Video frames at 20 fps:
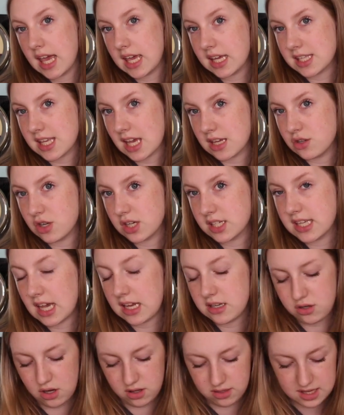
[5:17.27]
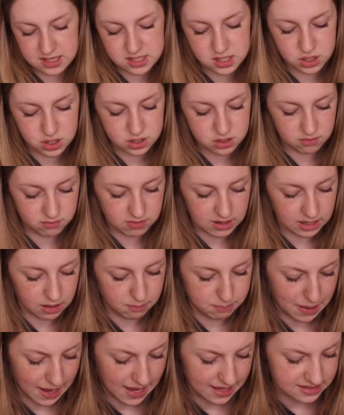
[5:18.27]
etc, etc. These are just really
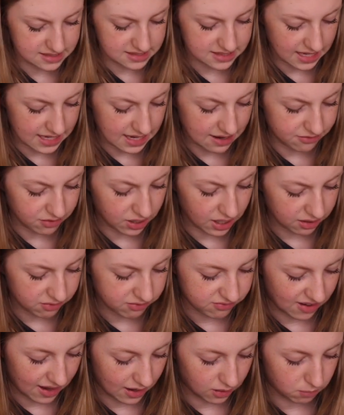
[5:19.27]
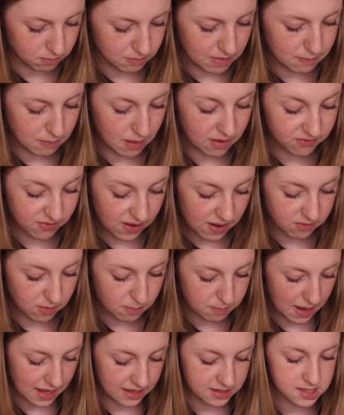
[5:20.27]
good pens. They never like fail on me. My
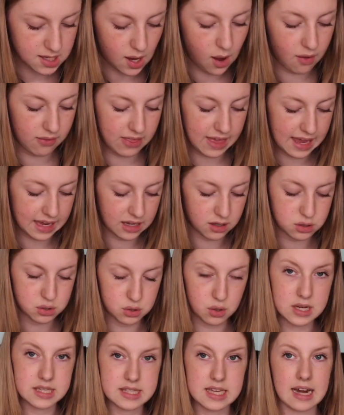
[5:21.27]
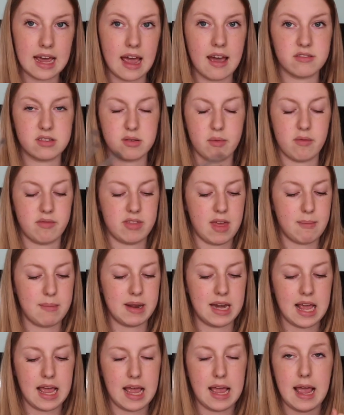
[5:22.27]
favourite pens are the Ink Joys, and I have some of them
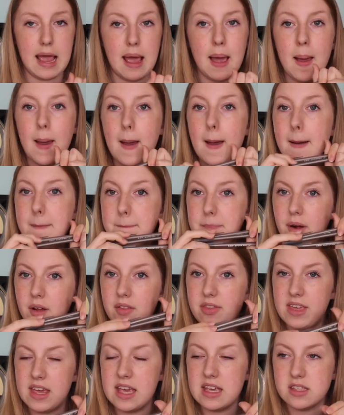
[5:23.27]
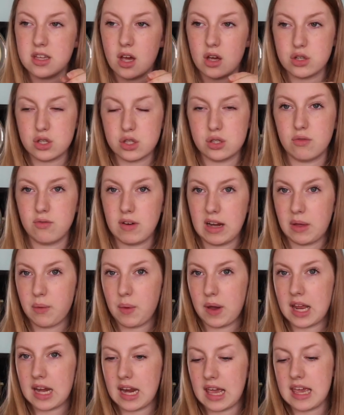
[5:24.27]
in here, but these are just really
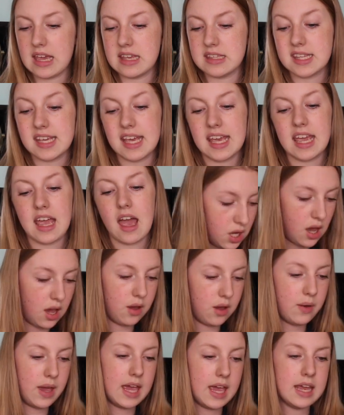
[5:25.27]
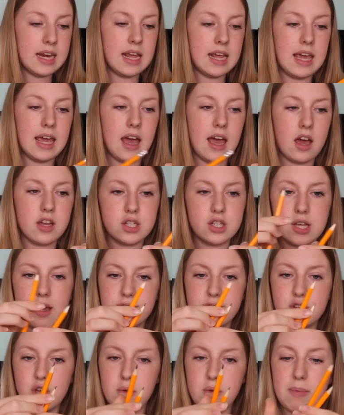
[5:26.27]
quick and easy. So in here I just
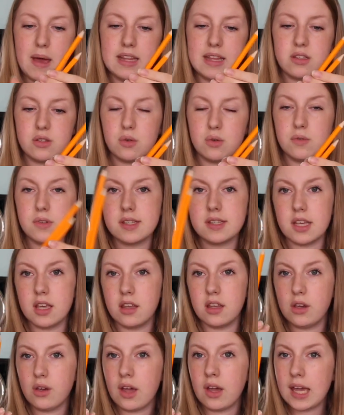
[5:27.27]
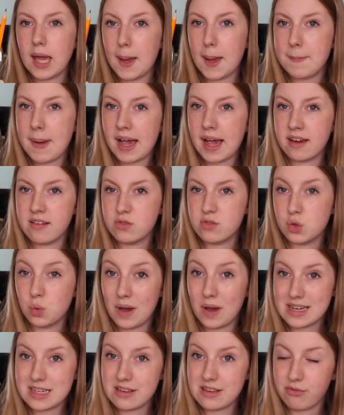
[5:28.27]
have two pencils. You can get a pack of
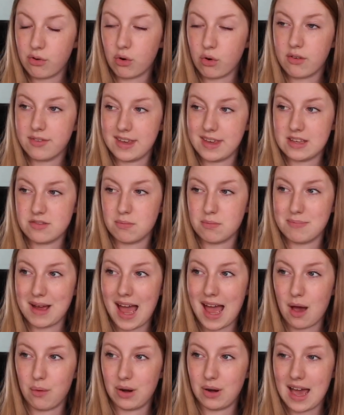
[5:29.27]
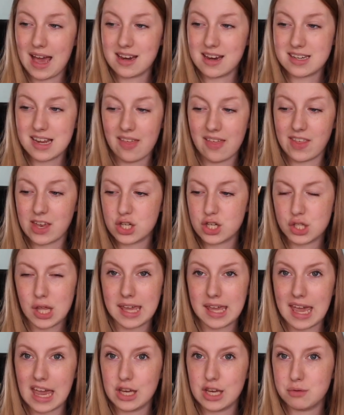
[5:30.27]
24 of these from Poundland, and they're just
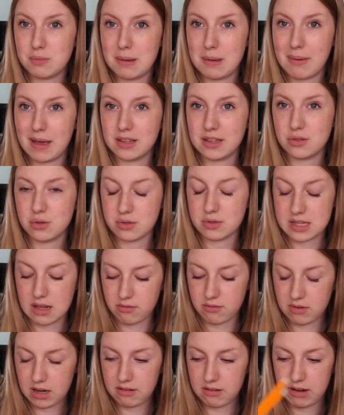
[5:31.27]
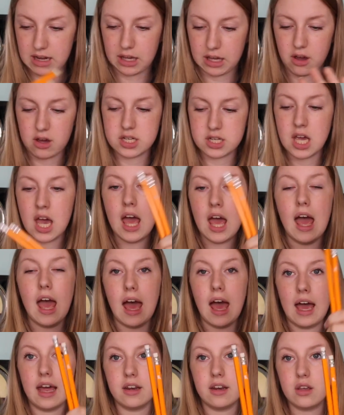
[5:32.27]
like HB pencils. They're really, really good
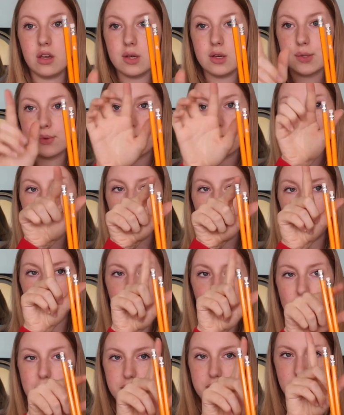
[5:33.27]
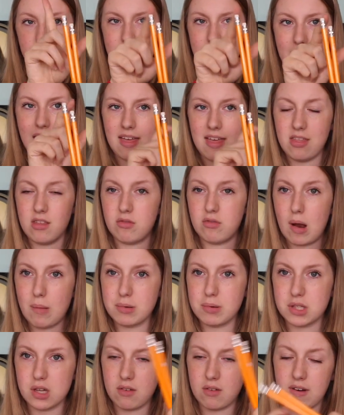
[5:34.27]
and useful. Got rubbers on the end. The
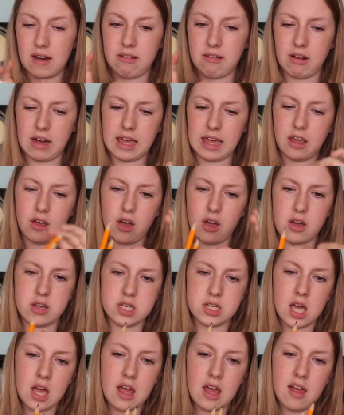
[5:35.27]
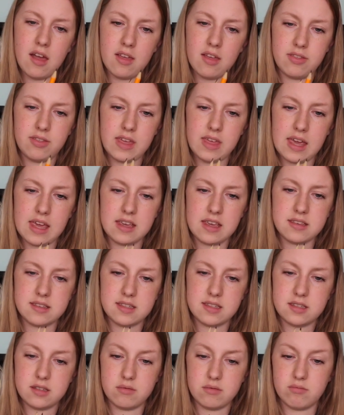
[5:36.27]
rubbers are really, really good.
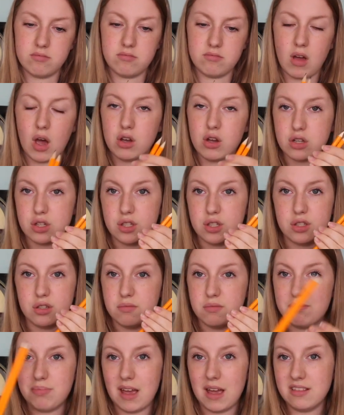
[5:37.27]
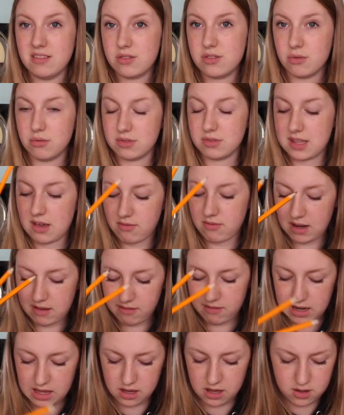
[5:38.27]
These are just pencils. They're
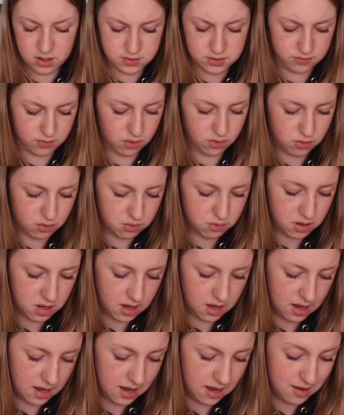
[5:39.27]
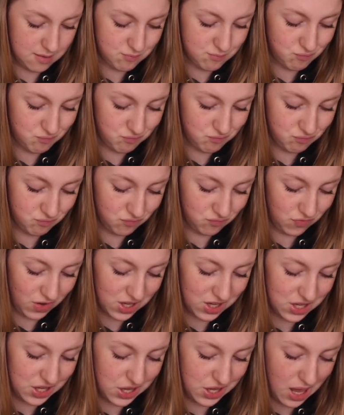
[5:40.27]
really, really useful.
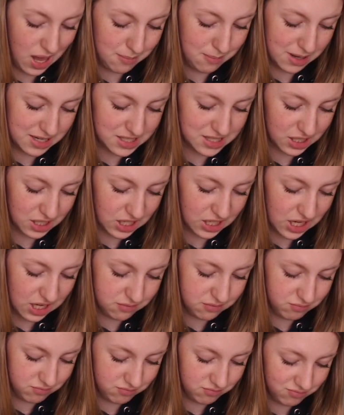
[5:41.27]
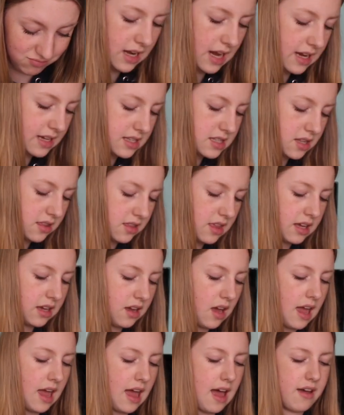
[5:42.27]
Yeah, basically. Next
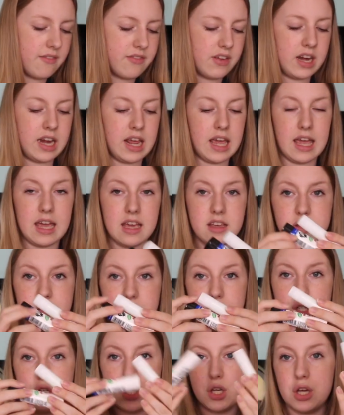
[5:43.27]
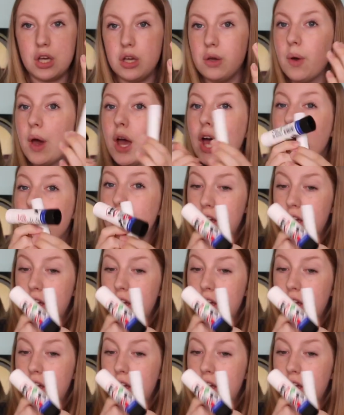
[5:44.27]
thing I have in here is two